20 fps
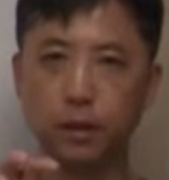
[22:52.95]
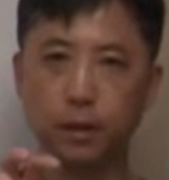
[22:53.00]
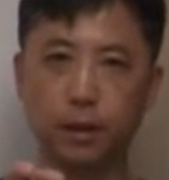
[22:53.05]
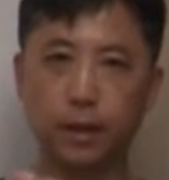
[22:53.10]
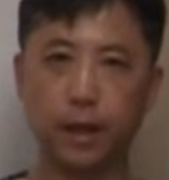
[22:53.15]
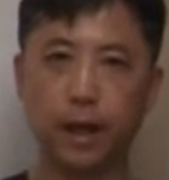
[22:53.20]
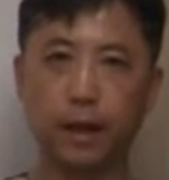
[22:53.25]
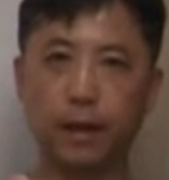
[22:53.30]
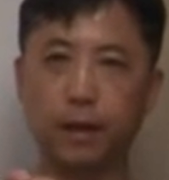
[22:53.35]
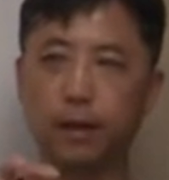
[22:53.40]

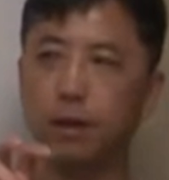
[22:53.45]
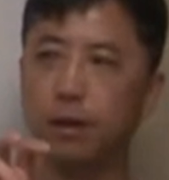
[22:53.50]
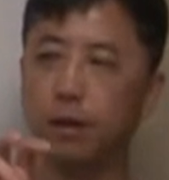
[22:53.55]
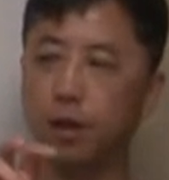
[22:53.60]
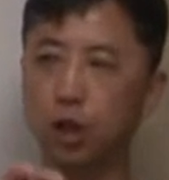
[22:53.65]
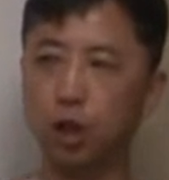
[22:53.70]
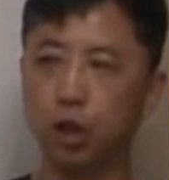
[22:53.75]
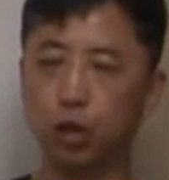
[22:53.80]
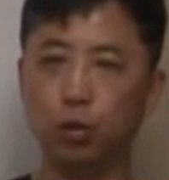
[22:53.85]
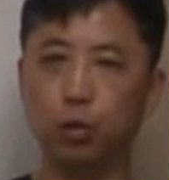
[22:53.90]
Then
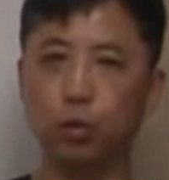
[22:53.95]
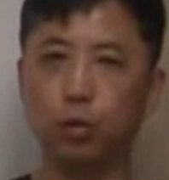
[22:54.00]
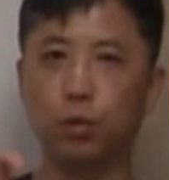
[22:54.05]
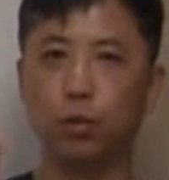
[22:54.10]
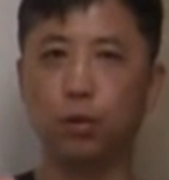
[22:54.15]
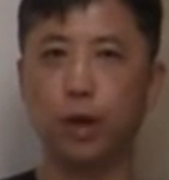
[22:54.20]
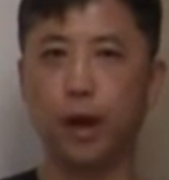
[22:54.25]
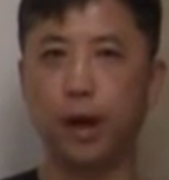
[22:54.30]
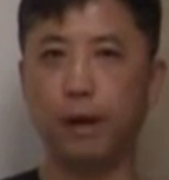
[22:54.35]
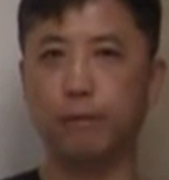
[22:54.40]

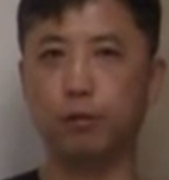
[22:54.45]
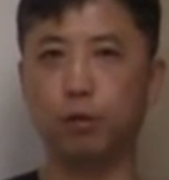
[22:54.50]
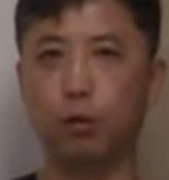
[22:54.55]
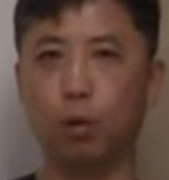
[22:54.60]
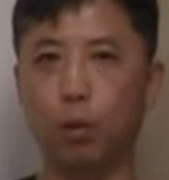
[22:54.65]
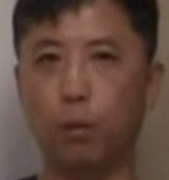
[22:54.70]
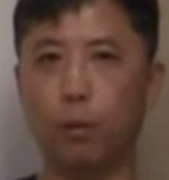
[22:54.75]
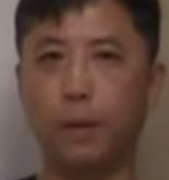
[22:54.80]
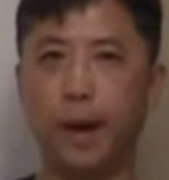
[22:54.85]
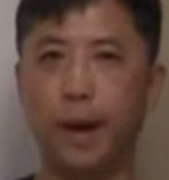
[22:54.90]
you have to
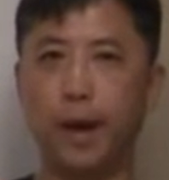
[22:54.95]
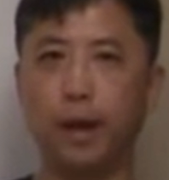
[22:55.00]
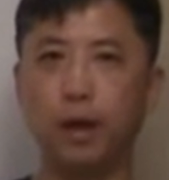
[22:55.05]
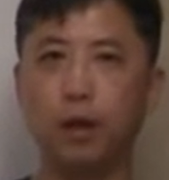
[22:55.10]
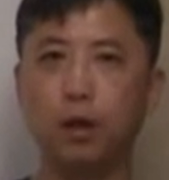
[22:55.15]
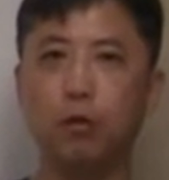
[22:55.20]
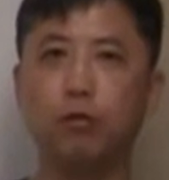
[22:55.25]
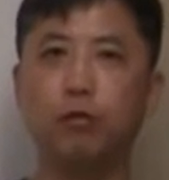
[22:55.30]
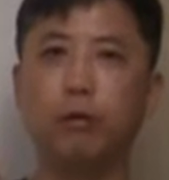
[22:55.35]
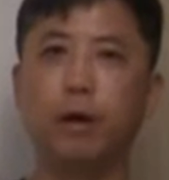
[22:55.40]
obey
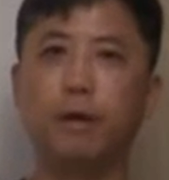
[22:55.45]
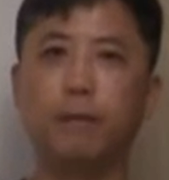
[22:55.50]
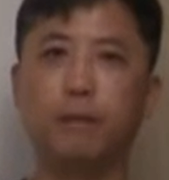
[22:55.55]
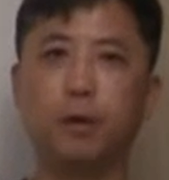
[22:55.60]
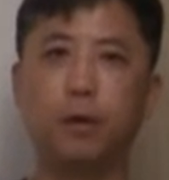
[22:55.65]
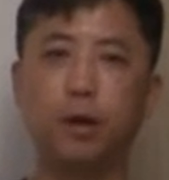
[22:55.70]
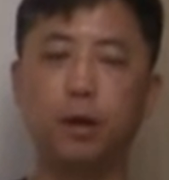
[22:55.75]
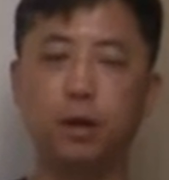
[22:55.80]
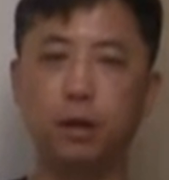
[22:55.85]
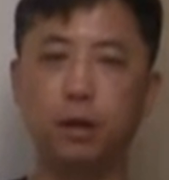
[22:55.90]
whoever